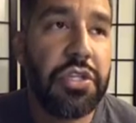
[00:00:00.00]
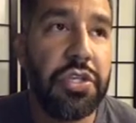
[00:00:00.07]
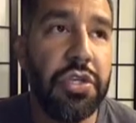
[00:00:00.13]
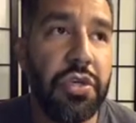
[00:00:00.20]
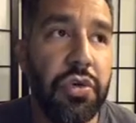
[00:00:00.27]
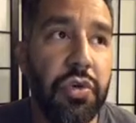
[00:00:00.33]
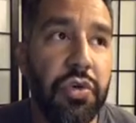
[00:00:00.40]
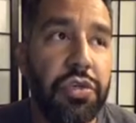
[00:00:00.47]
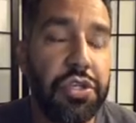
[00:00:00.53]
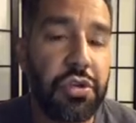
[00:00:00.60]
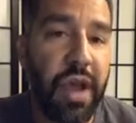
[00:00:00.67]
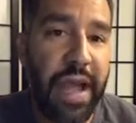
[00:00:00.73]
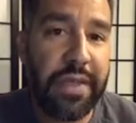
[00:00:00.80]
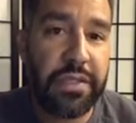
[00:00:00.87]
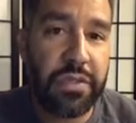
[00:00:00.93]
to
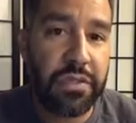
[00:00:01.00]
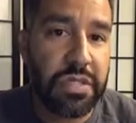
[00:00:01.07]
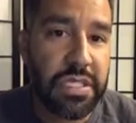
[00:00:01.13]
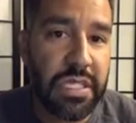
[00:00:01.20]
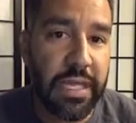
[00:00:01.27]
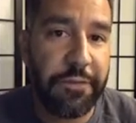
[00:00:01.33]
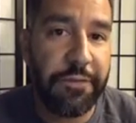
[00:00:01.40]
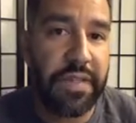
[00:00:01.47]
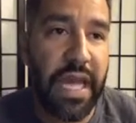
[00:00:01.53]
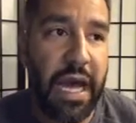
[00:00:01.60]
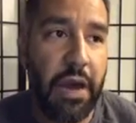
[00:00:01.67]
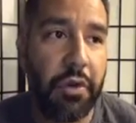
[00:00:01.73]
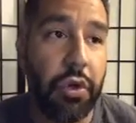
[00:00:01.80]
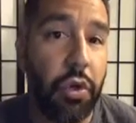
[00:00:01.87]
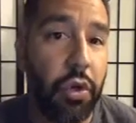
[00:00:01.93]
try to sift
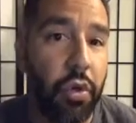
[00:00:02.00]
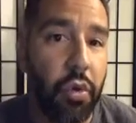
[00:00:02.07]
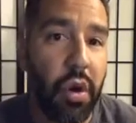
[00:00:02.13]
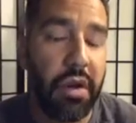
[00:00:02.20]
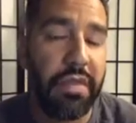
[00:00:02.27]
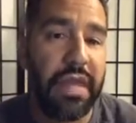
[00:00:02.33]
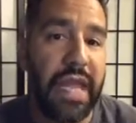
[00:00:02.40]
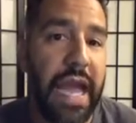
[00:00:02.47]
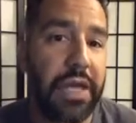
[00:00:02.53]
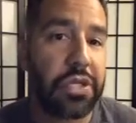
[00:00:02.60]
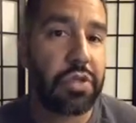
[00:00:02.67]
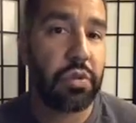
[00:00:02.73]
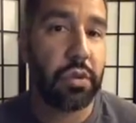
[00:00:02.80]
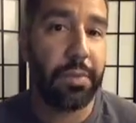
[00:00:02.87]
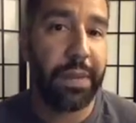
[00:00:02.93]
out who are the
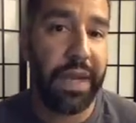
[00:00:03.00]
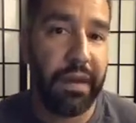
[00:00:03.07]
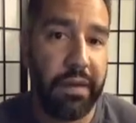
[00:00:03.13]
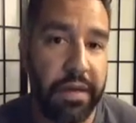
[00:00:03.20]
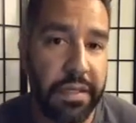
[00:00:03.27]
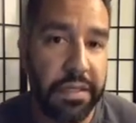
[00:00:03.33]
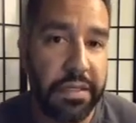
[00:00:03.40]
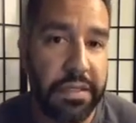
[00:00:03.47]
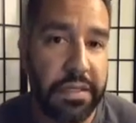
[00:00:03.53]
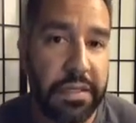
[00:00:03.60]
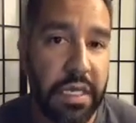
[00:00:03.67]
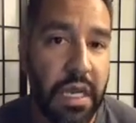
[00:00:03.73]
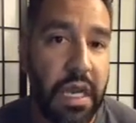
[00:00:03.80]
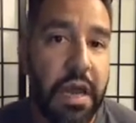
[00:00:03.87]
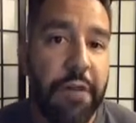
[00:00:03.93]
actual
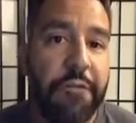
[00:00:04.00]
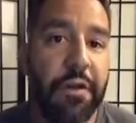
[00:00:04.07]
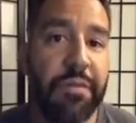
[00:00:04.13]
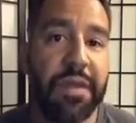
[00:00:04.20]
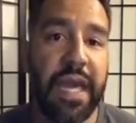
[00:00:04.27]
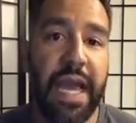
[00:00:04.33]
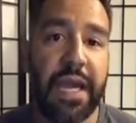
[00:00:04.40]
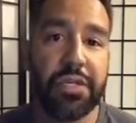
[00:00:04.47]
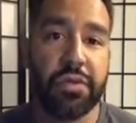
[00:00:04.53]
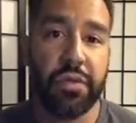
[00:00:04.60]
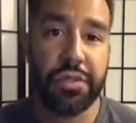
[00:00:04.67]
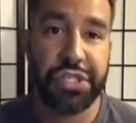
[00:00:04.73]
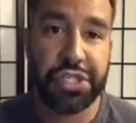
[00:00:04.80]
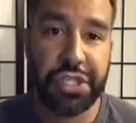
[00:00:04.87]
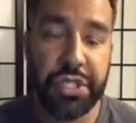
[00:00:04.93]
parents from the
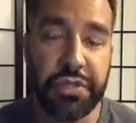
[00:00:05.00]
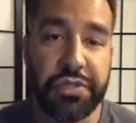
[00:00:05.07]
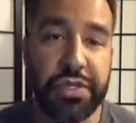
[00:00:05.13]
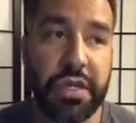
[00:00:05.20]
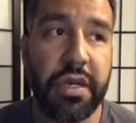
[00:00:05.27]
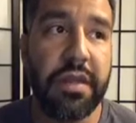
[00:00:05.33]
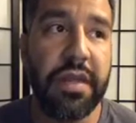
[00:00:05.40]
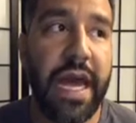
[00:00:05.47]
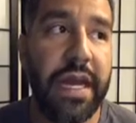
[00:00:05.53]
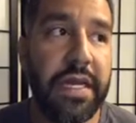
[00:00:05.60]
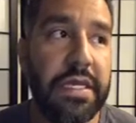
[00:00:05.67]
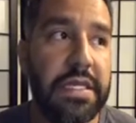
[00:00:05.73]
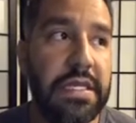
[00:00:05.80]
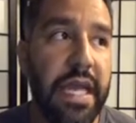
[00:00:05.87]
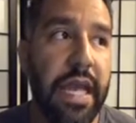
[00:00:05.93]
actual children. That
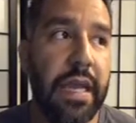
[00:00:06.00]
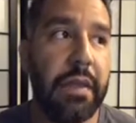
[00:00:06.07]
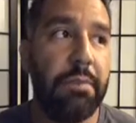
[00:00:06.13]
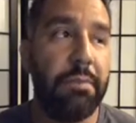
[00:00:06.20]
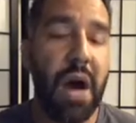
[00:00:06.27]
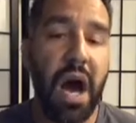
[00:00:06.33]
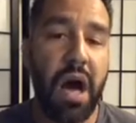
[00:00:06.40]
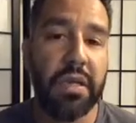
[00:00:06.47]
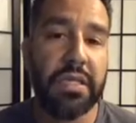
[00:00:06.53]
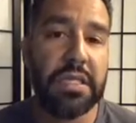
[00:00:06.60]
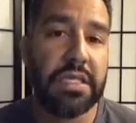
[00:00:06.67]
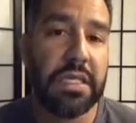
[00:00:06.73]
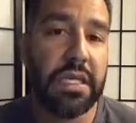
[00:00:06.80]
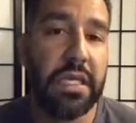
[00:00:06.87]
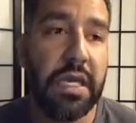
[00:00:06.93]
is a
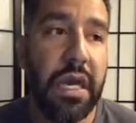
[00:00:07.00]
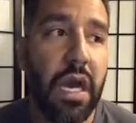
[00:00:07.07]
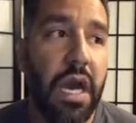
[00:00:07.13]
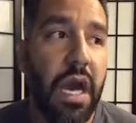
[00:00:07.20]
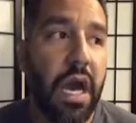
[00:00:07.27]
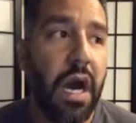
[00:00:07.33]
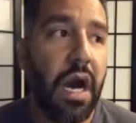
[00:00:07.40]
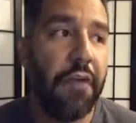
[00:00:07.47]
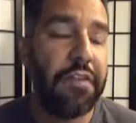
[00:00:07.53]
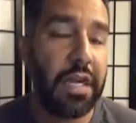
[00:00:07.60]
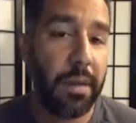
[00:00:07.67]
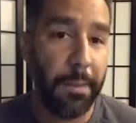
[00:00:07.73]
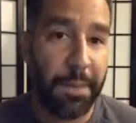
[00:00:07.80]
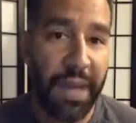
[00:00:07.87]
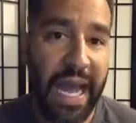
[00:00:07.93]
policy of
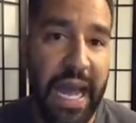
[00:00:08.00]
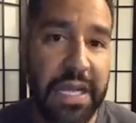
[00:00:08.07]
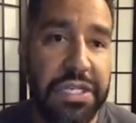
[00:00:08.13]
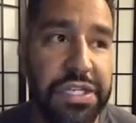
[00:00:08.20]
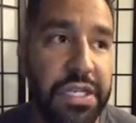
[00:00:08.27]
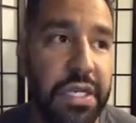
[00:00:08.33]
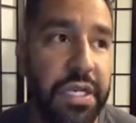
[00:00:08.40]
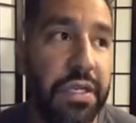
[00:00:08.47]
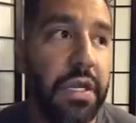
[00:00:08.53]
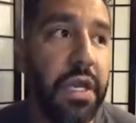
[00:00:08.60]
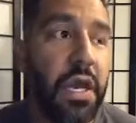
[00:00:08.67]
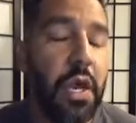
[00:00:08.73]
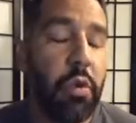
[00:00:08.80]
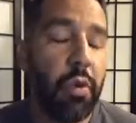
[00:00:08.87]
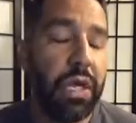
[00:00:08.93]
compassion
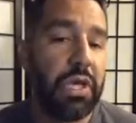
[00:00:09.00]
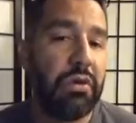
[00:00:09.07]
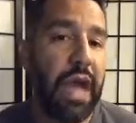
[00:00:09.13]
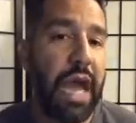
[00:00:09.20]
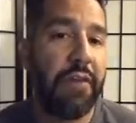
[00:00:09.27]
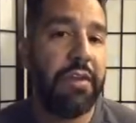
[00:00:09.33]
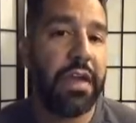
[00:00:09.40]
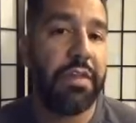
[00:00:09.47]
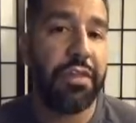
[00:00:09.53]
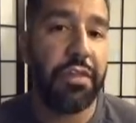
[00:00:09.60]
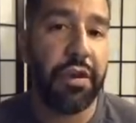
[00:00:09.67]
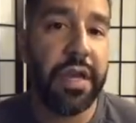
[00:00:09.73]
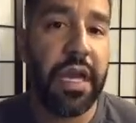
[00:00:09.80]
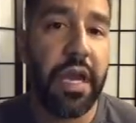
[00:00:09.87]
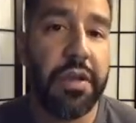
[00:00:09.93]
when you have a
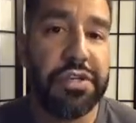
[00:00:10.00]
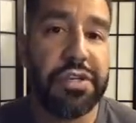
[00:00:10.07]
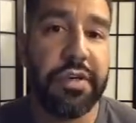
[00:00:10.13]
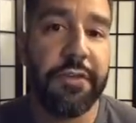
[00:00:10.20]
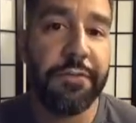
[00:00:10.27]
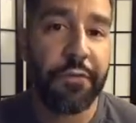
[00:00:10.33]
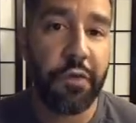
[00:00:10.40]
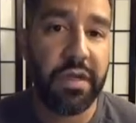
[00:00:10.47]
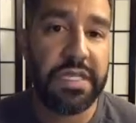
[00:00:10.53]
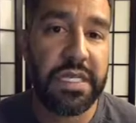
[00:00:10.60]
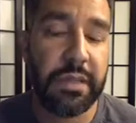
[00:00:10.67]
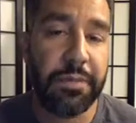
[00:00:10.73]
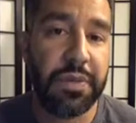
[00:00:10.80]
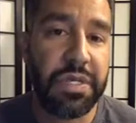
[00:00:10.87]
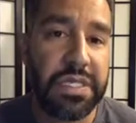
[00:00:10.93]

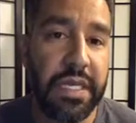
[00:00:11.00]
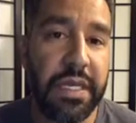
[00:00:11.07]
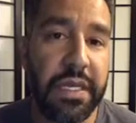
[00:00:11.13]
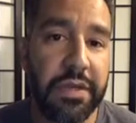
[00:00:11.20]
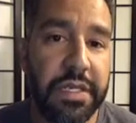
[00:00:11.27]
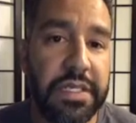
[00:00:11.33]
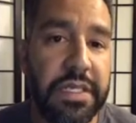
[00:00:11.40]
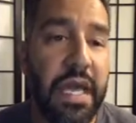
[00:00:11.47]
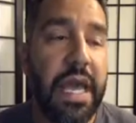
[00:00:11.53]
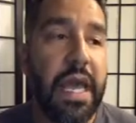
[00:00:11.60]
314% increase